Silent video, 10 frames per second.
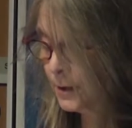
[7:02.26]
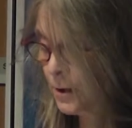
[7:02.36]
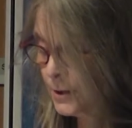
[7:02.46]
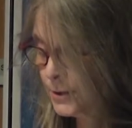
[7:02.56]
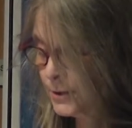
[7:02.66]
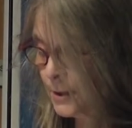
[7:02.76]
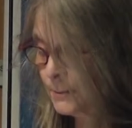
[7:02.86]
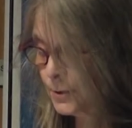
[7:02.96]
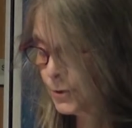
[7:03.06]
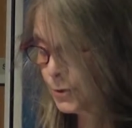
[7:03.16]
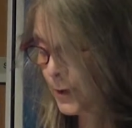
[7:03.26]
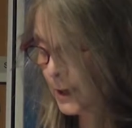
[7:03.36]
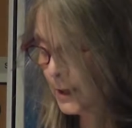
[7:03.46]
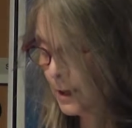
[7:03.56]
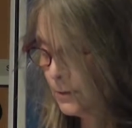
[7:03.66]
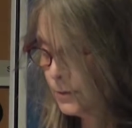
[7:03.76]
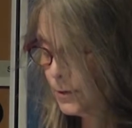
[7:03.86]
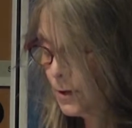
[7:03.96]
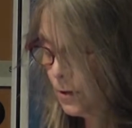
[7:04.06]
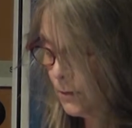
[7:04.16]
that causes him to strike
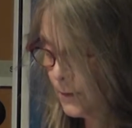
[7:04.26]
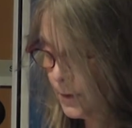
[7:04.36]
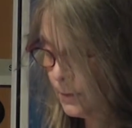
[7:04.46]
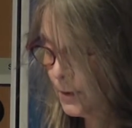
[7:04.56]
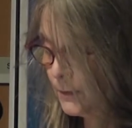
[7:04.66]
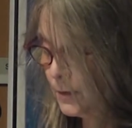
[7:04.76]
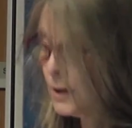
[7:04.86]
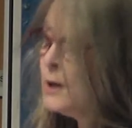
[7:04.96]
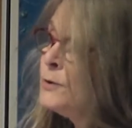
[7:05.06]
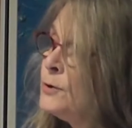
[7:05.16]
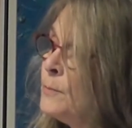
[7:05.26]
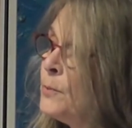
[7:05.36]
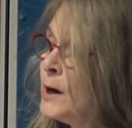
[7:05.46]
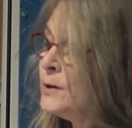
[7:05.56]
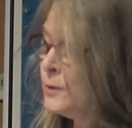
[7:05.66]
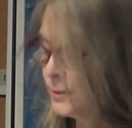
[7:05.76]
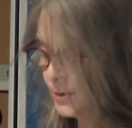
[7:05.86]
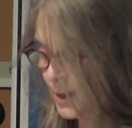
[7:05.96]
out over the river to the brighter